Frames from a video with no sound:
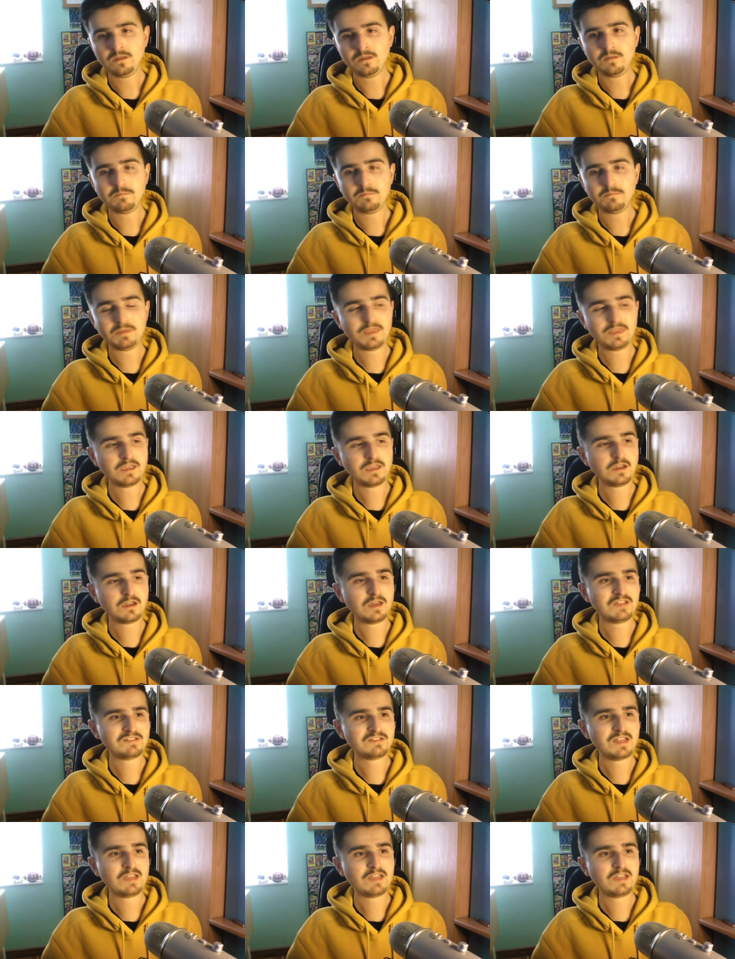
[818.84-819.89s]
But there you go,
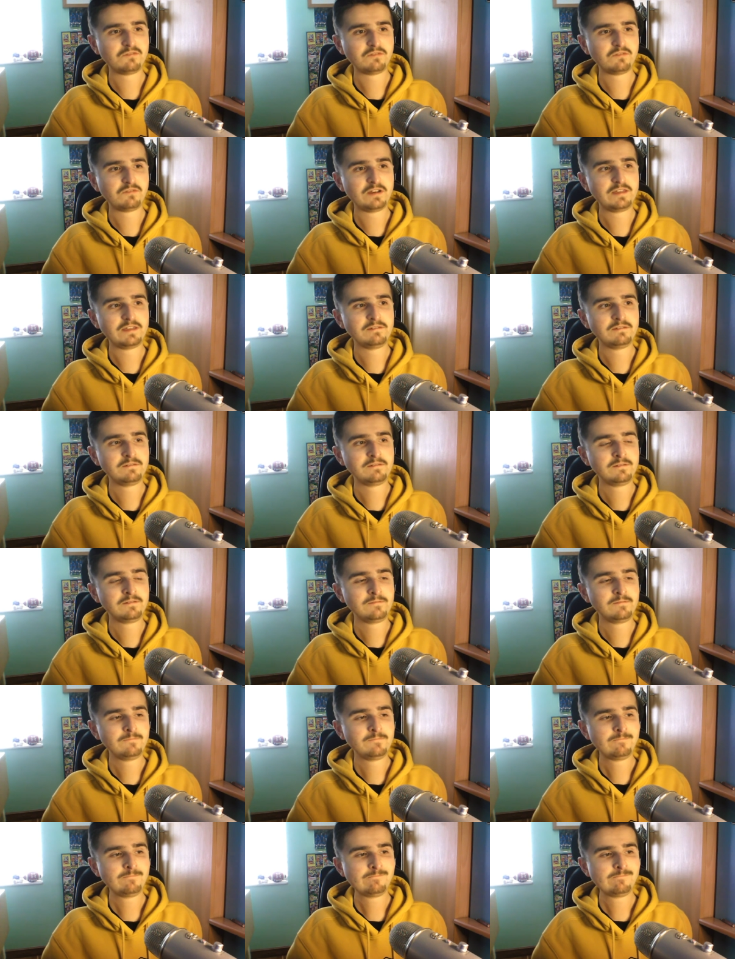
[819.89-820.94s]
that's life, really.
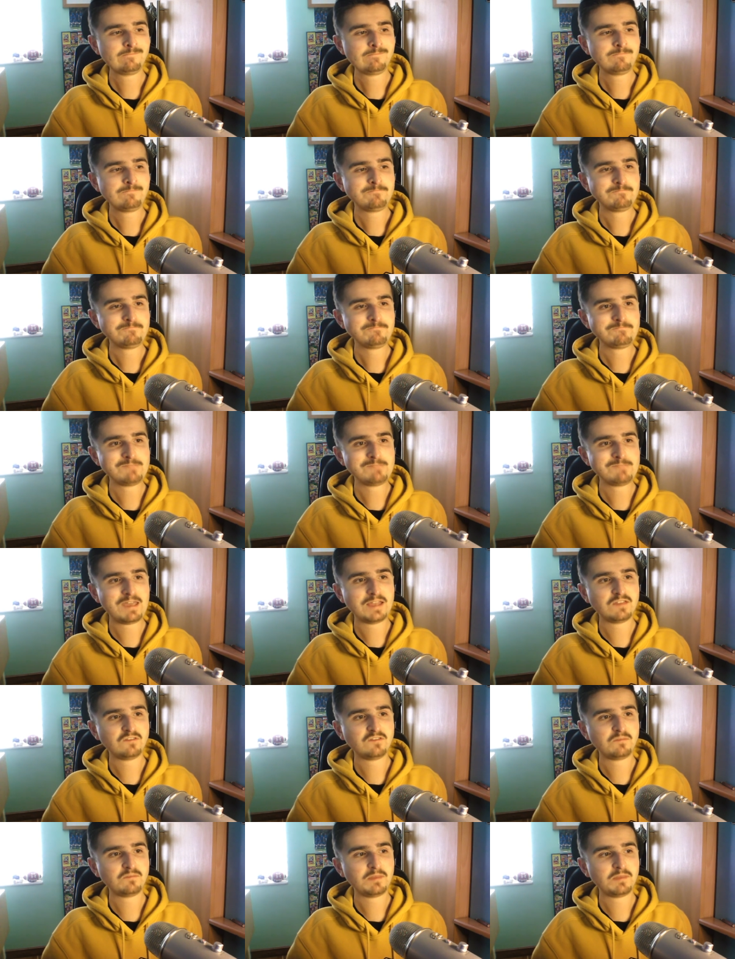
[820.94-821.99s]
And
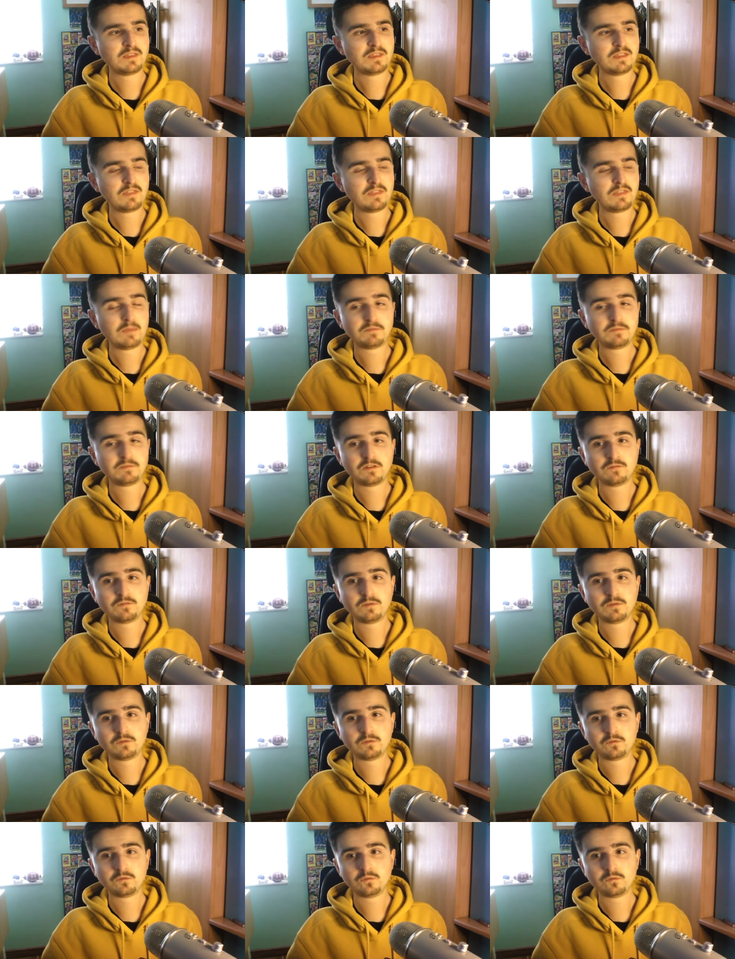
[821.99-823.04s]
this has been another episode of
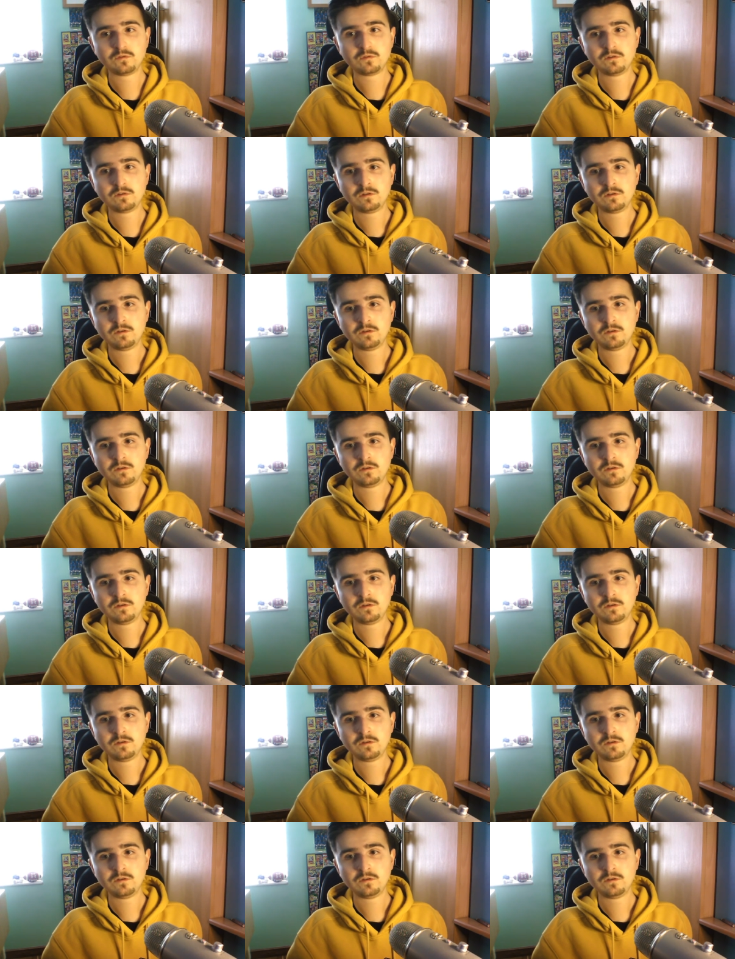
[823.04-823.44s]
Real Talk.